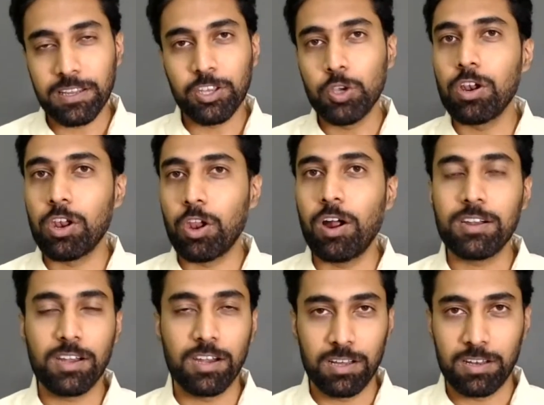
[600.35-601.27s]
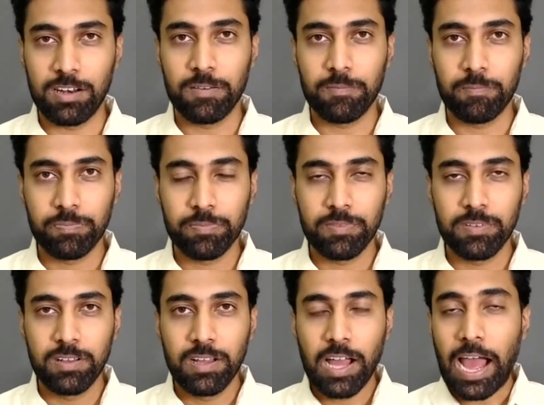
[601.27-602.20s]
you will not learn.
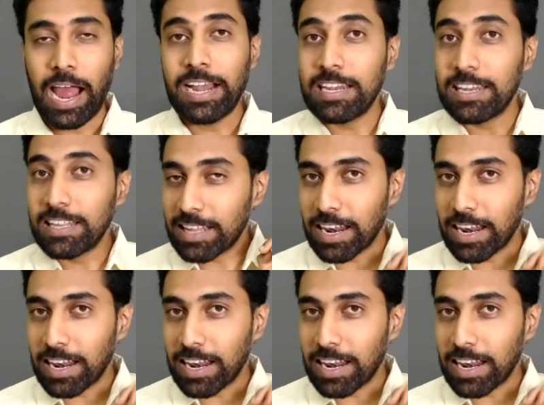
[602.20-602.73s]
And in the